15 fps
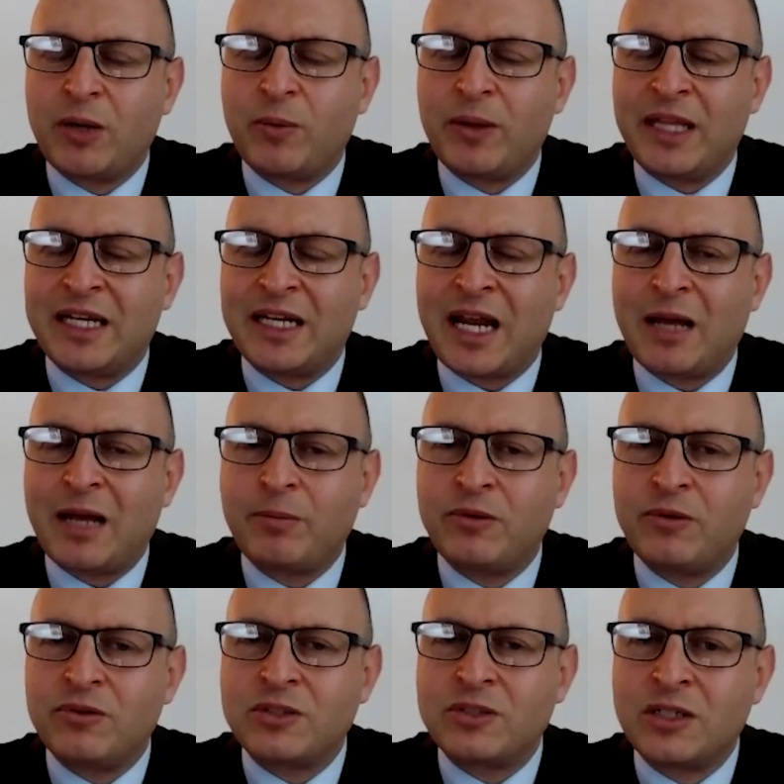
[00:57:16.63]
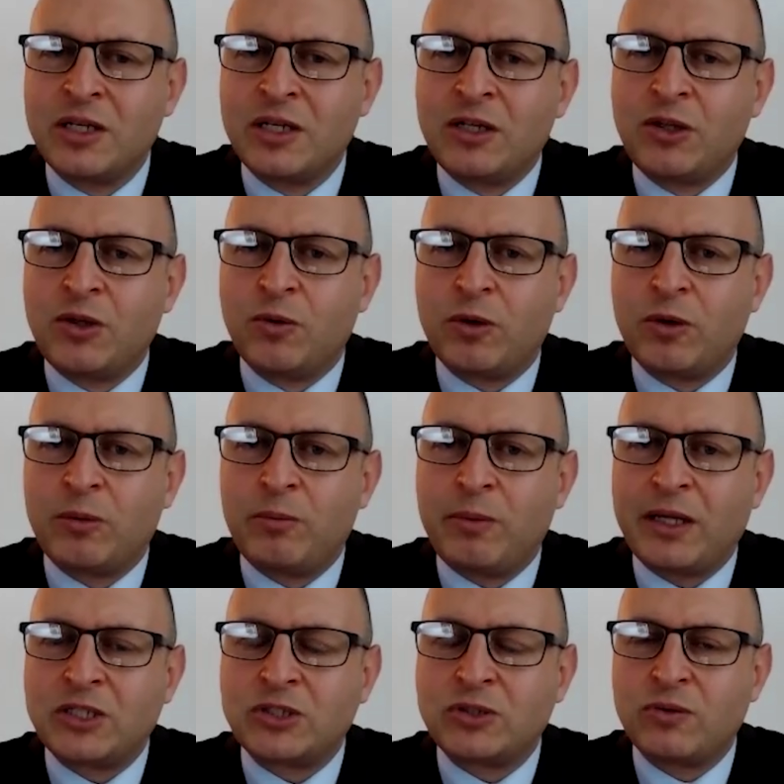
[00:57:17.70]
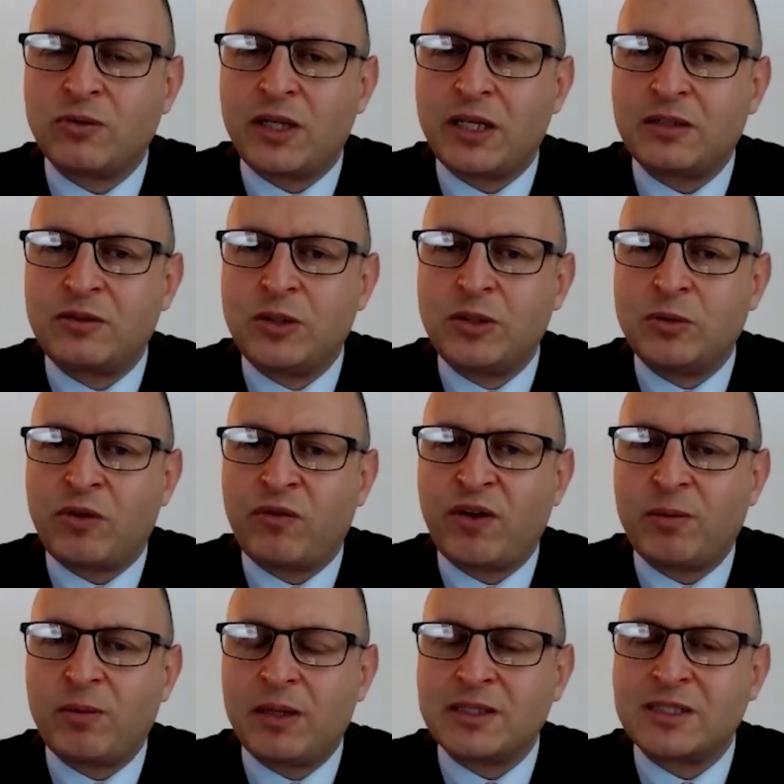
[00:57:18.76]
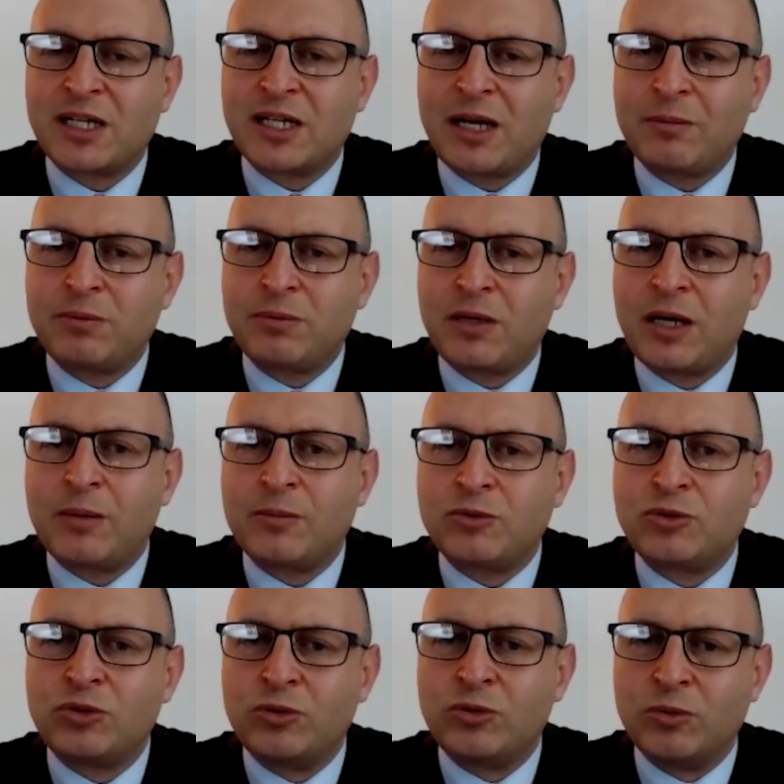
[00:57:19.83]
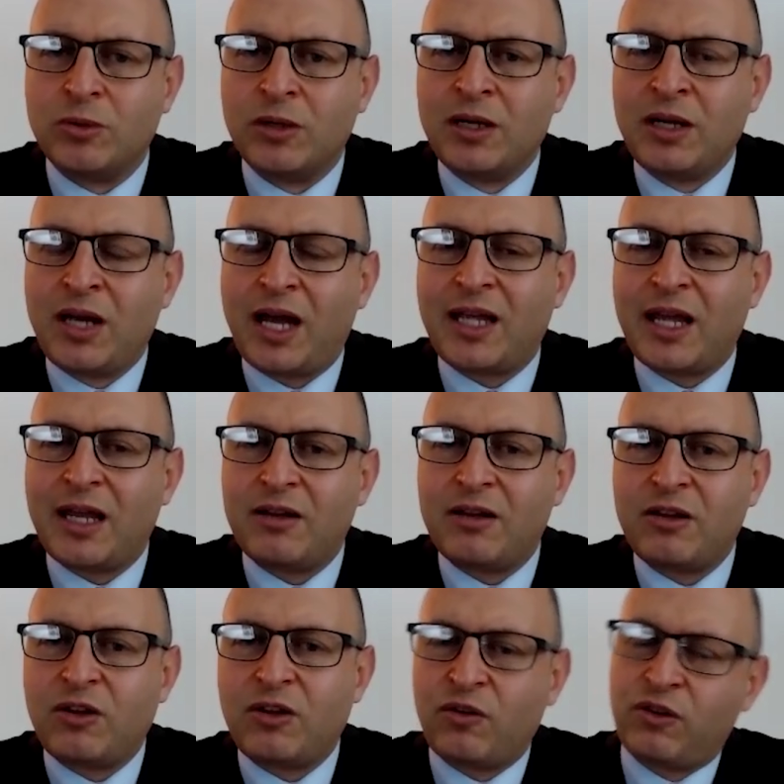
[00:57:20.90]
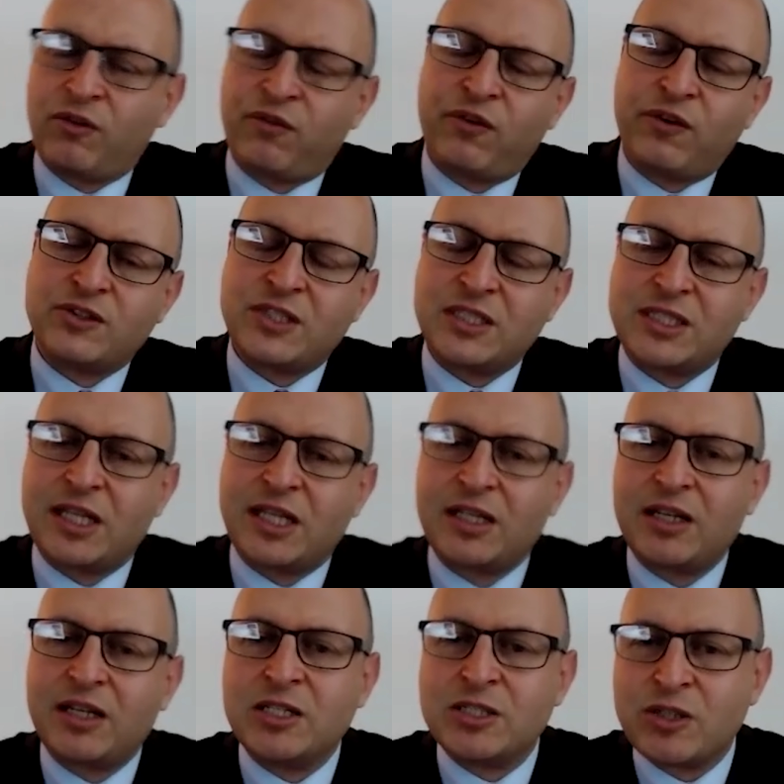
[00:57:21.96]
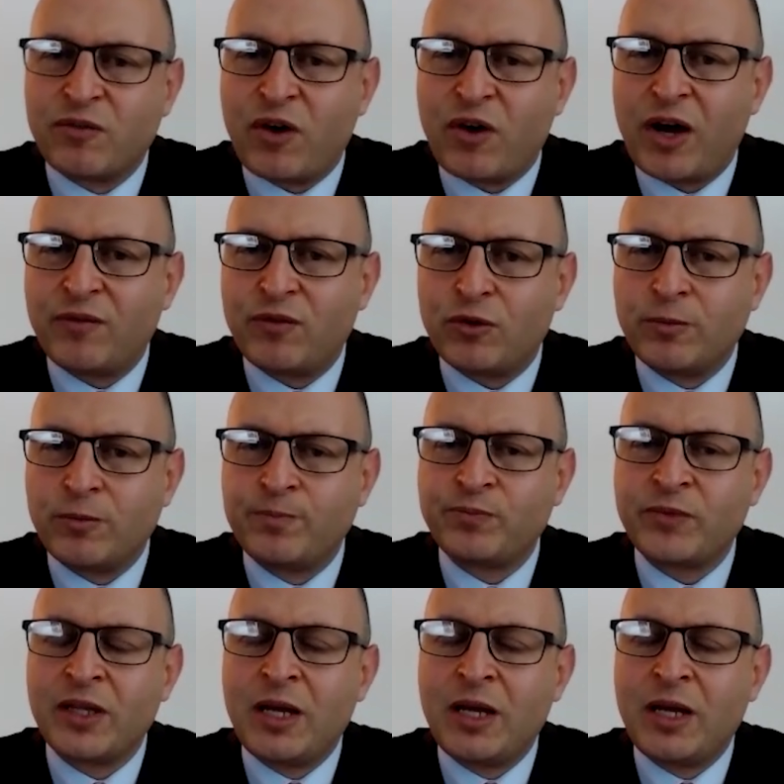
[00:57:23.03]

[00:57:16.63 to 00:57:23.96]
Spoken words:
And when that happens, you want to make sure that you and your family are set up to, again, the first instinct is survival.